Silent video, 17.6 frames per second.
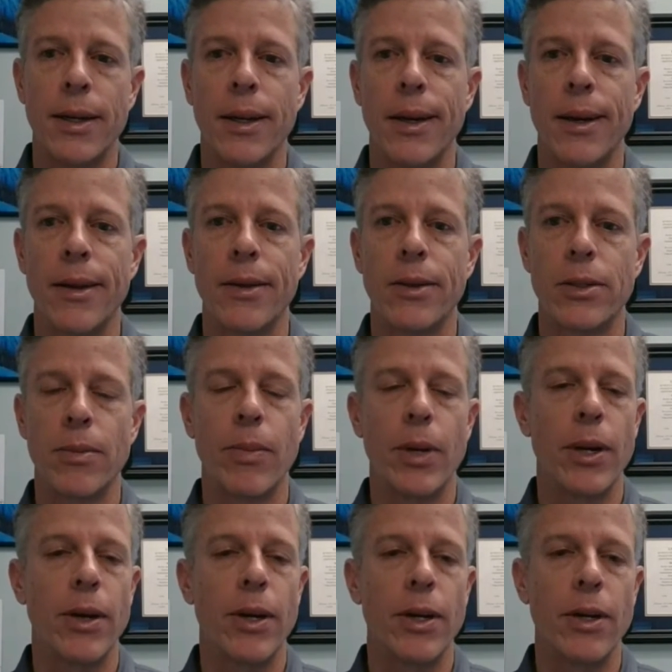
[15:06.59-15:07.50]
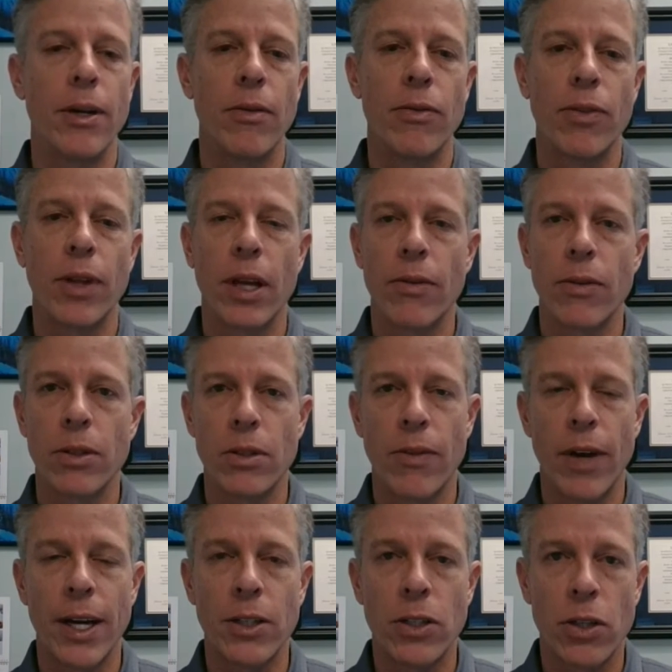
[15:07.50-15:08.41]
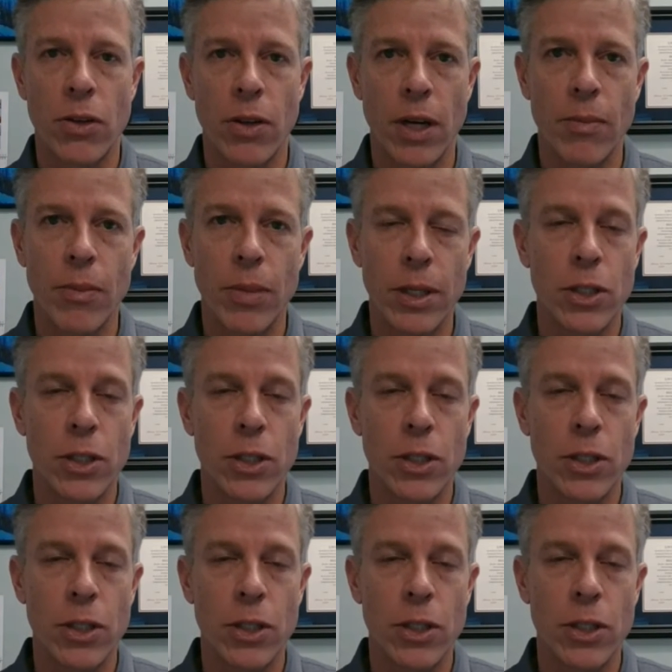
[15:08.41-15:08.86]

uh, there's a myriad of flavors of ice cream,